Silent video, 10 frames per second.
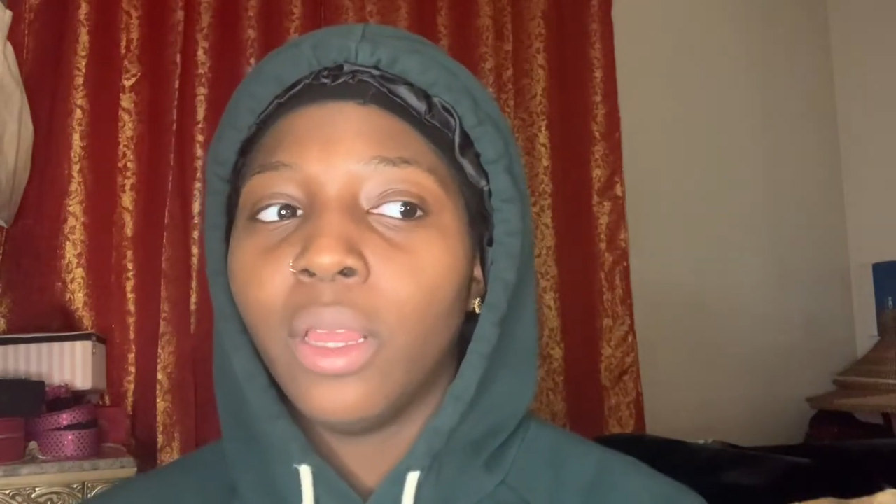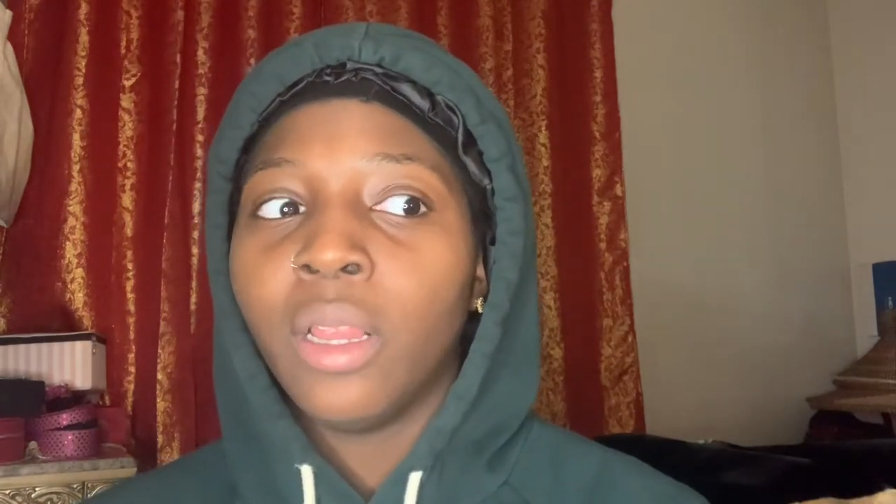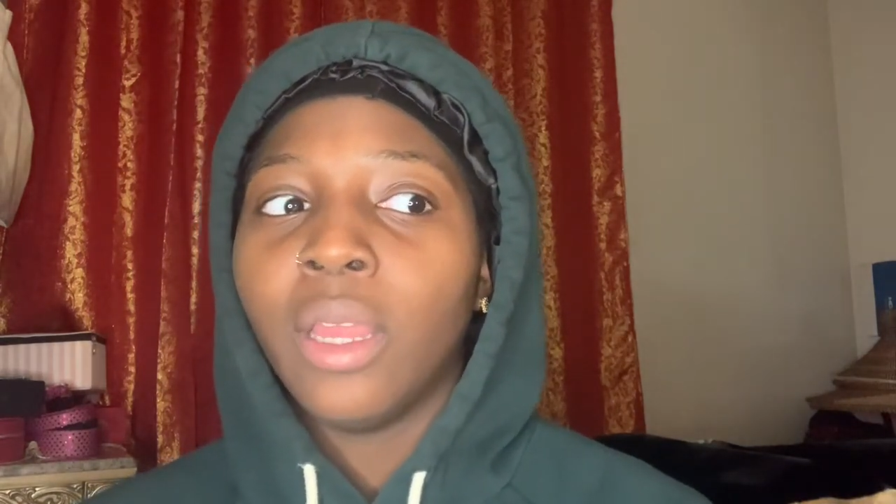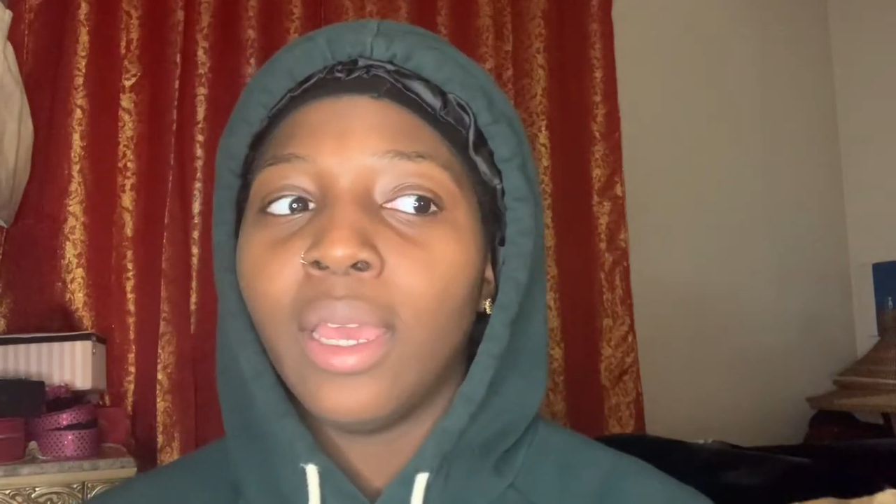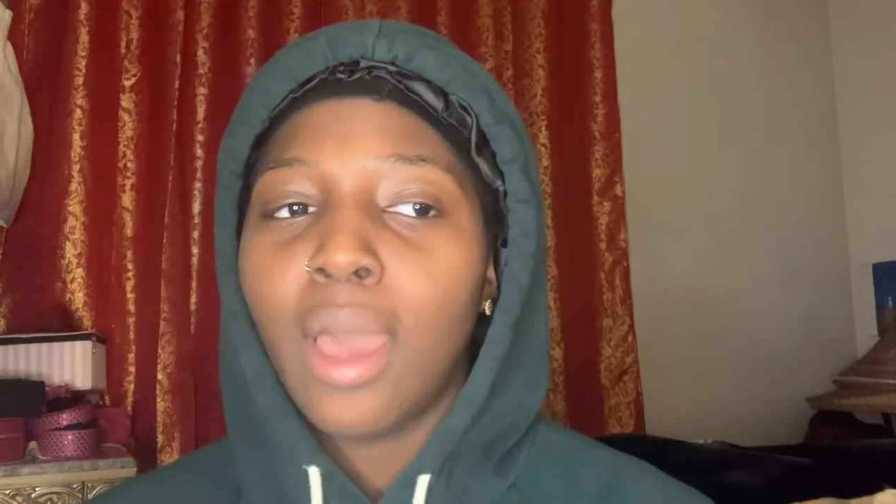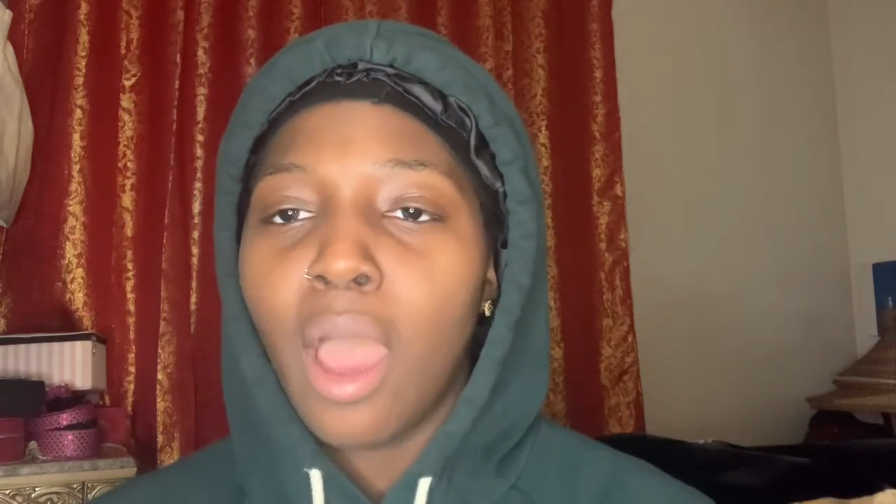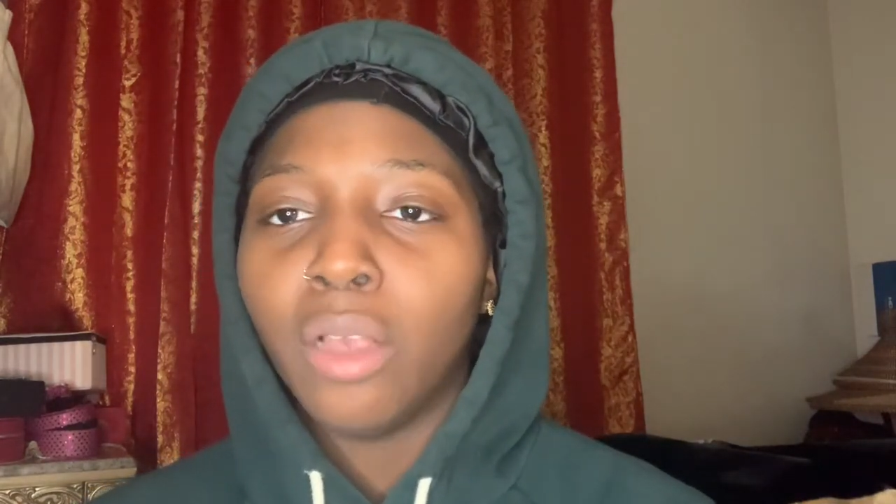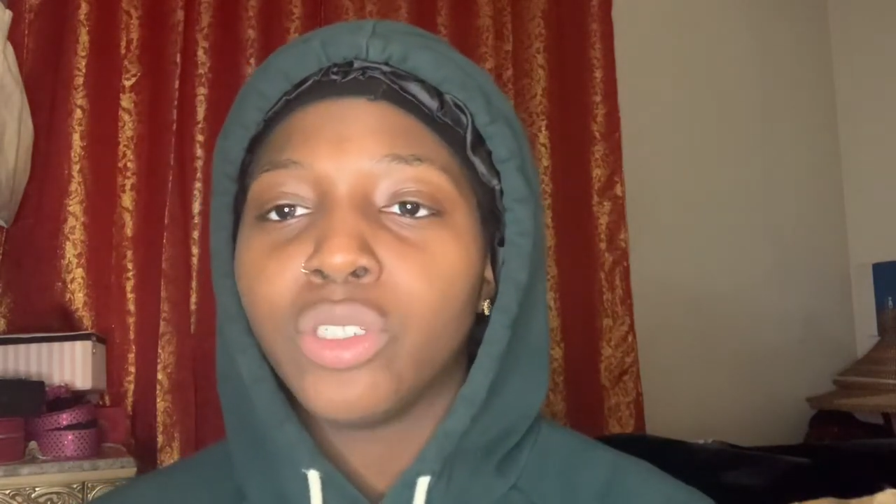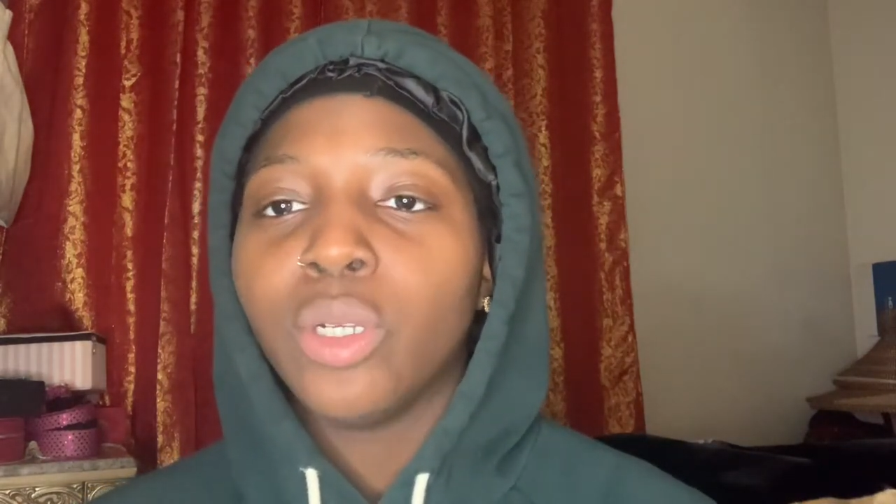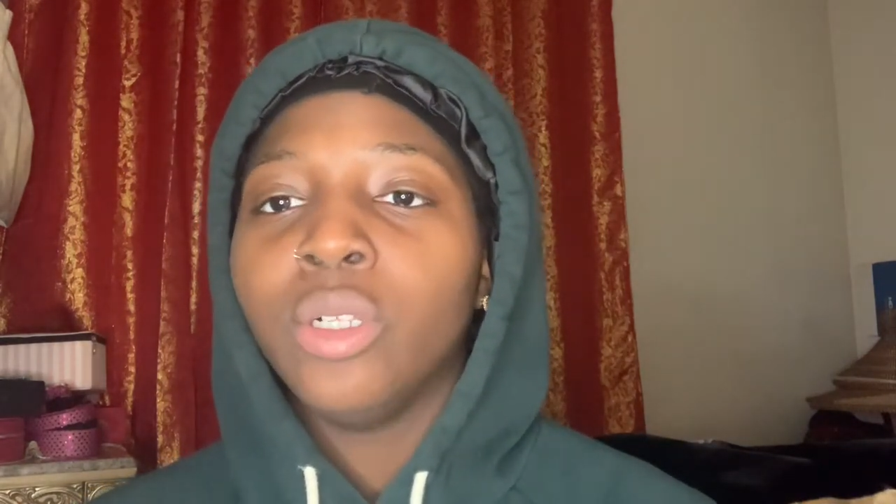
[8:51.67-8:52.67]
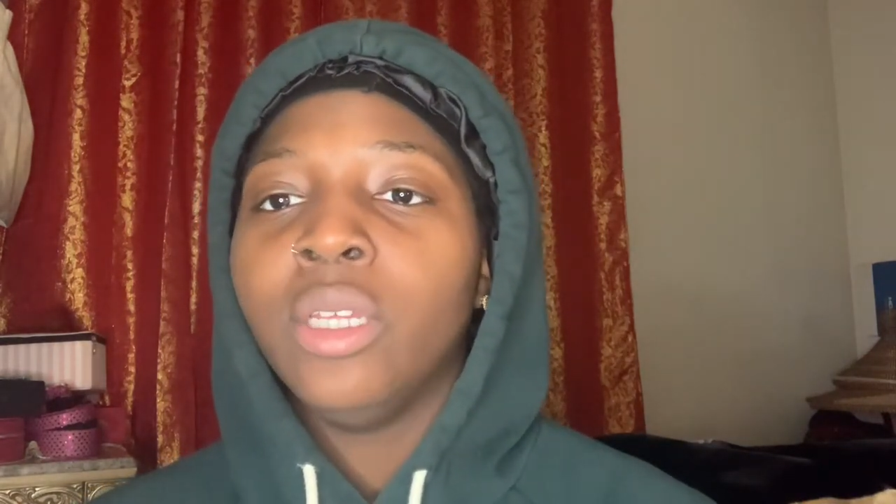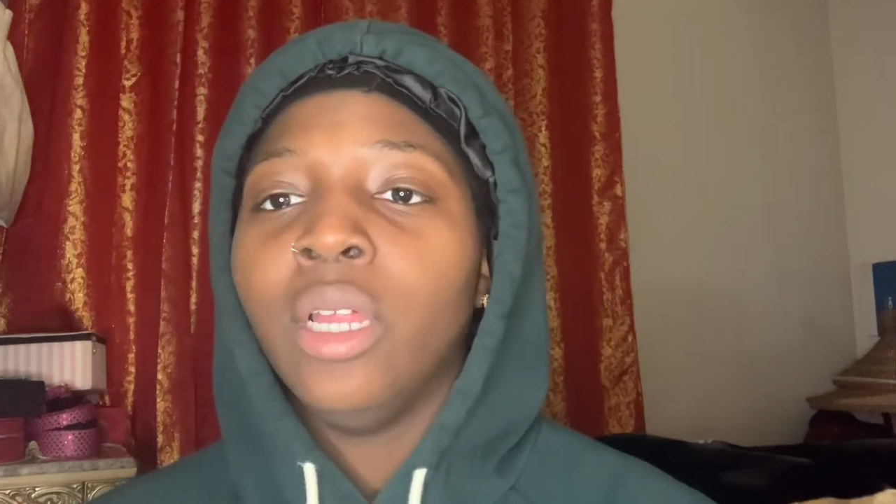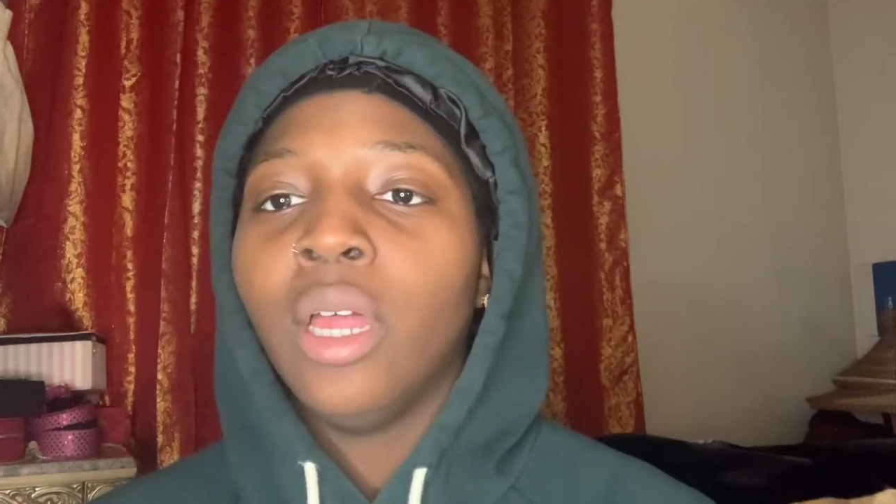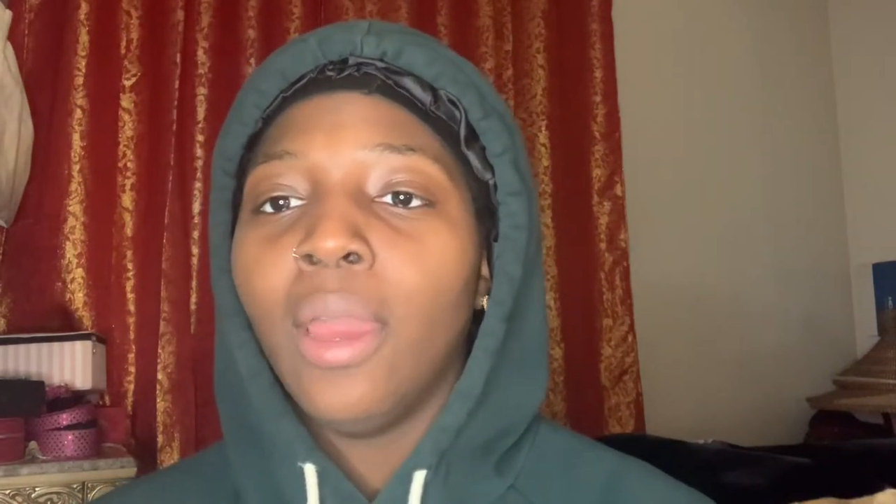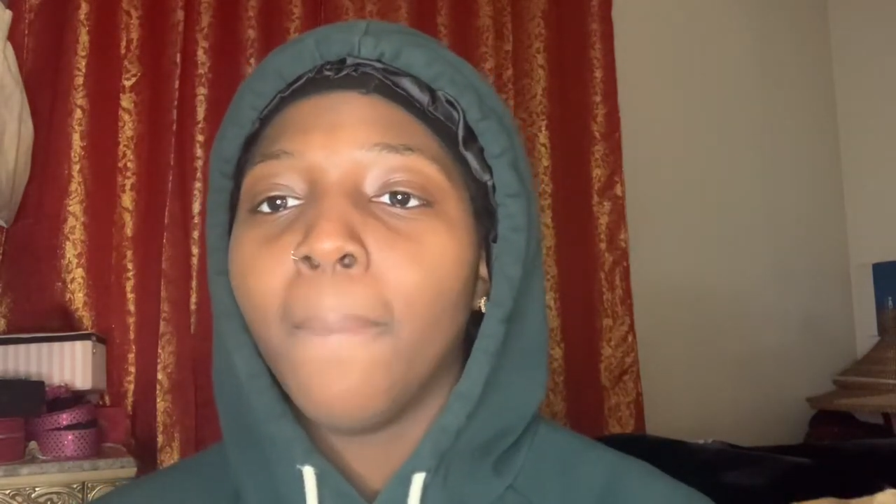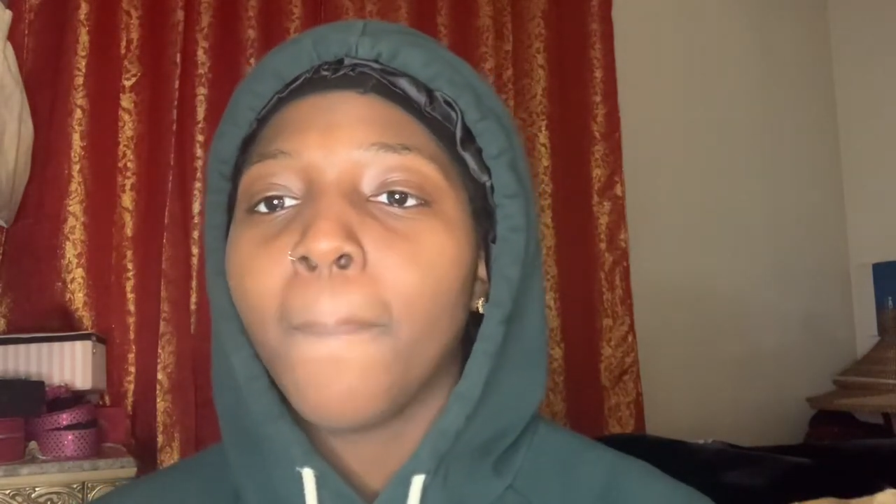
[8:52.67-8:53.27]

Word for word: and like actually like